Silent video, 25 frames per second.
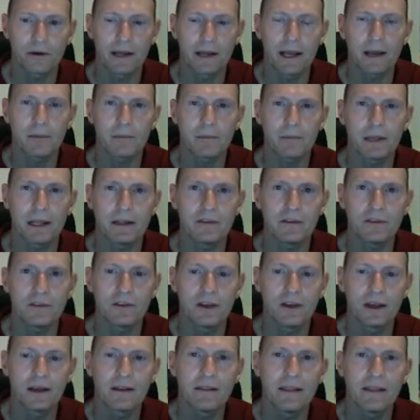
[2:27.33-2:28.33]
and that
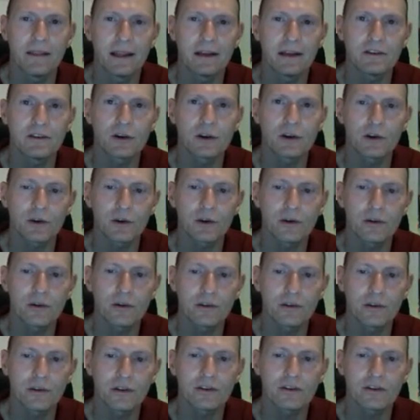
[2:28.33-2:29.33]
means they
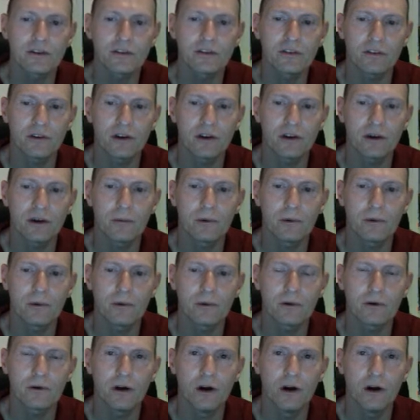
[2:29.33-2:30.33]
turn this
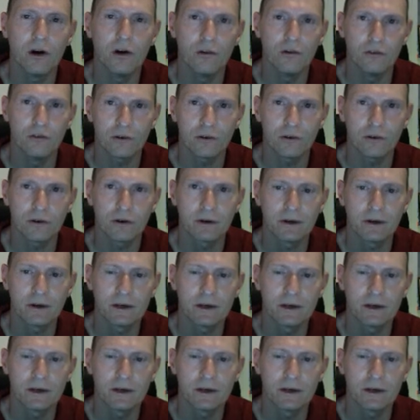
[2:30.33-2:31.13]
number over,